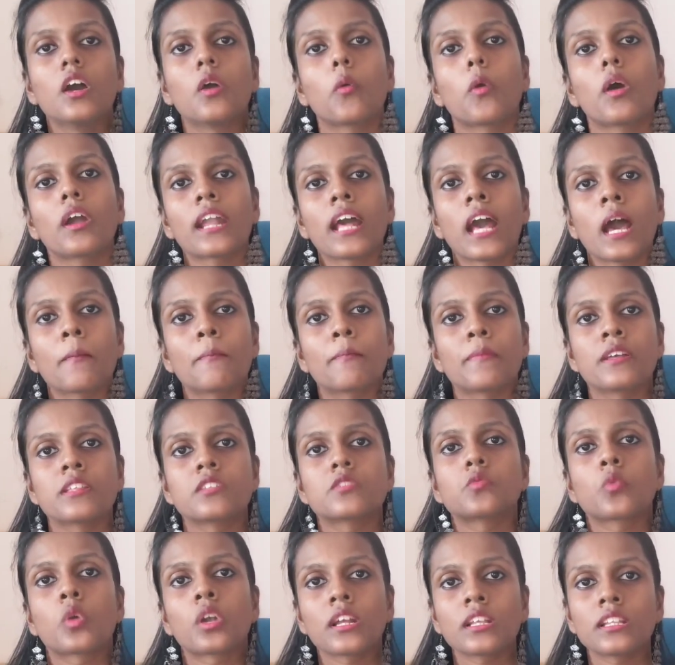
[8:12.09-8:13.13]
What
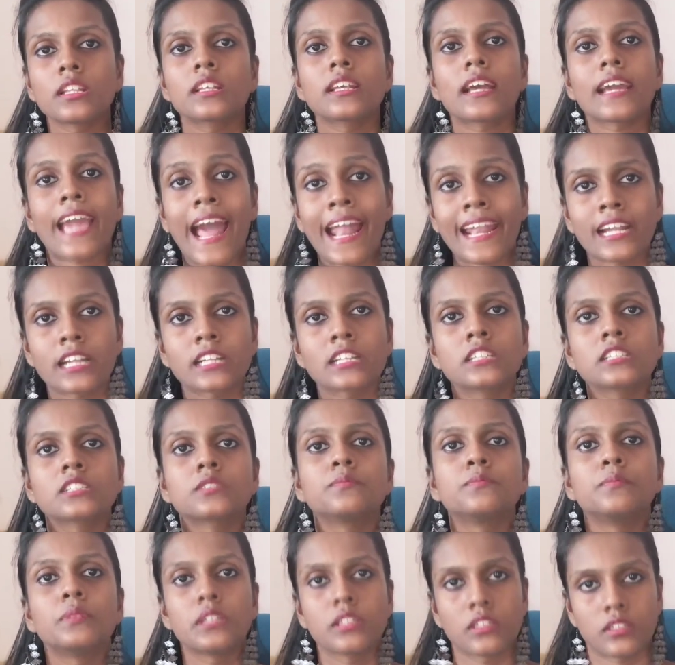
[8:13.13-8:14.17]
happens, what are the
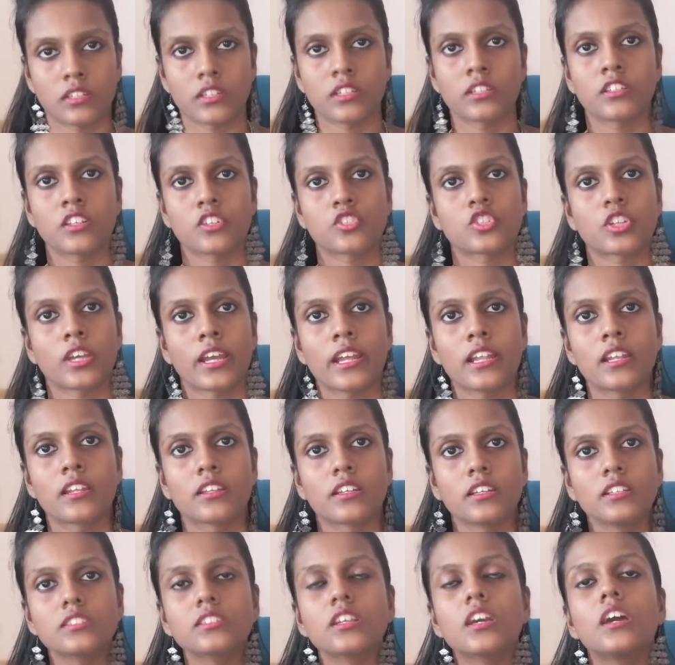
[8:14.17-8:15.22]
characters built in the child
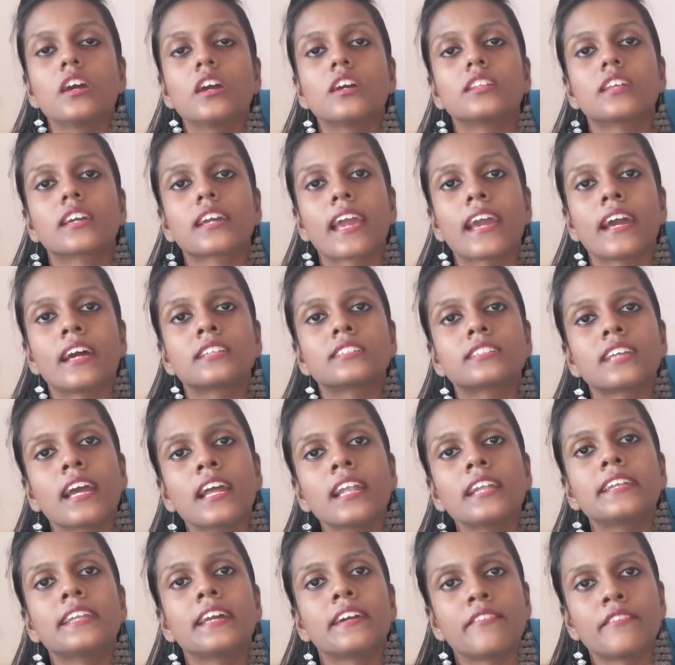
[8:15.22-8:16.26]
is, the
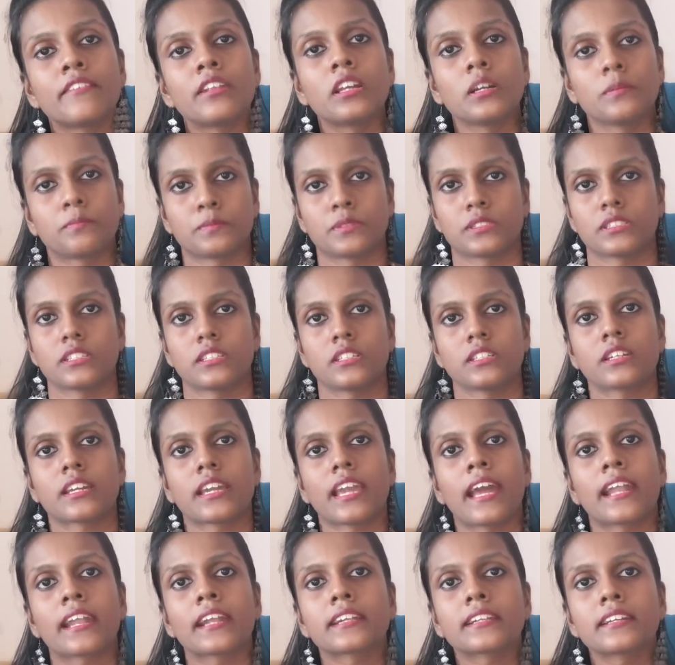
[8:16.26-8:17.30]
child develops a
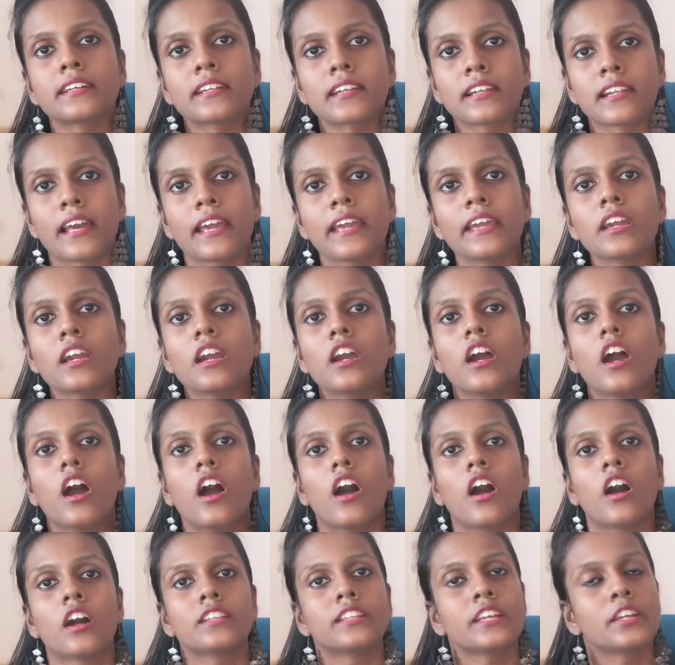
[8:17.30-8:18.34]
character like
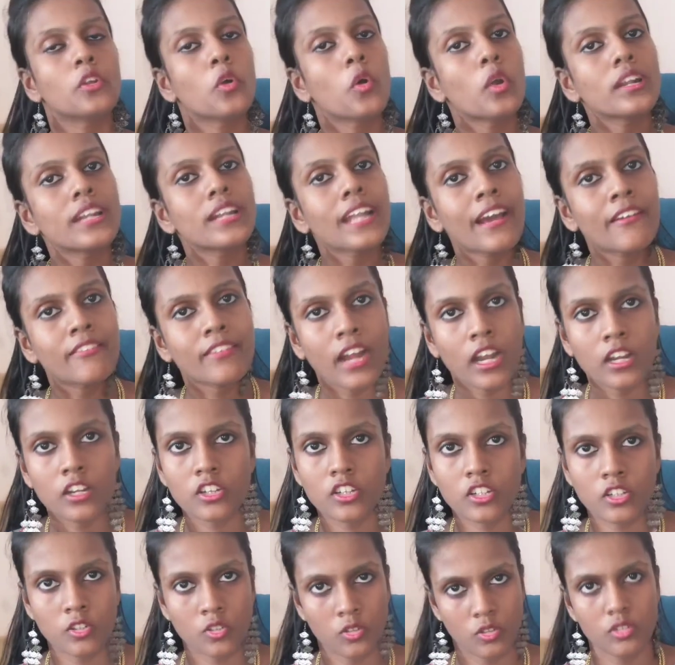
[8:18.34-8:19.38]
they don't have
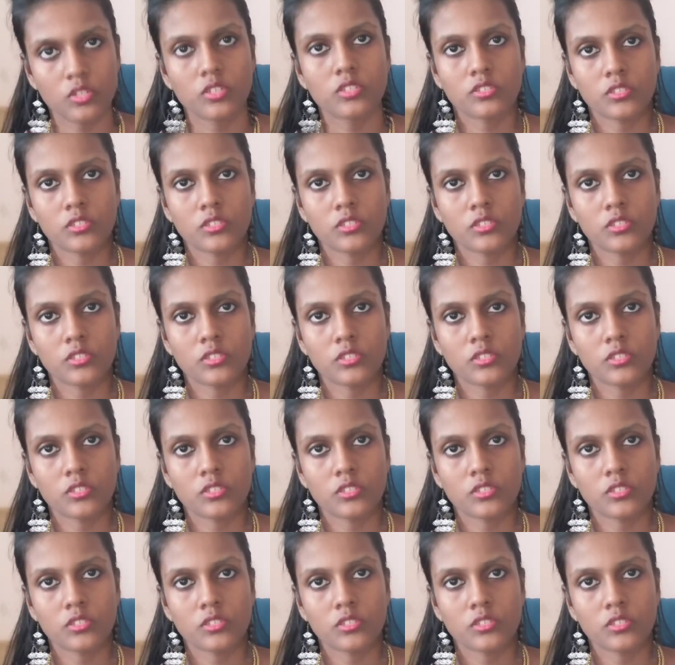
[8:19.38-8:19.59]
control.